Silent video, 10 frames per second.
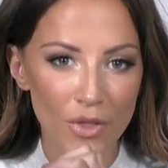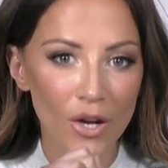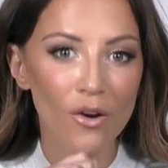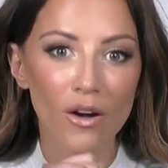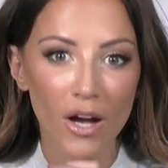They
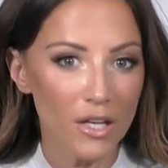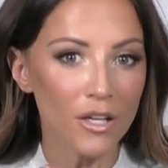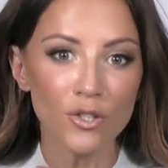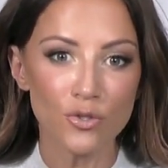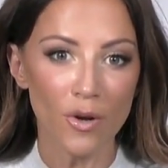are a
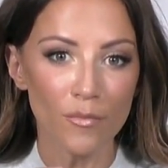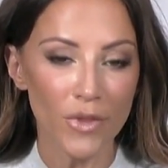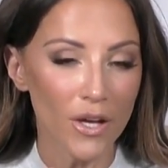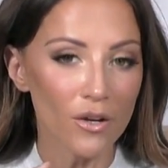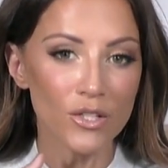conundrum.
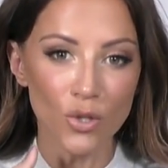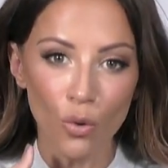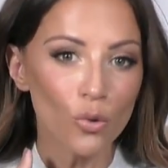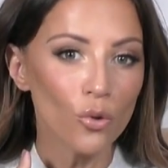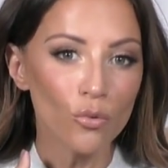They are a
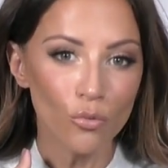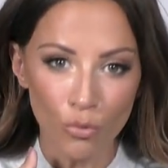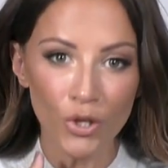total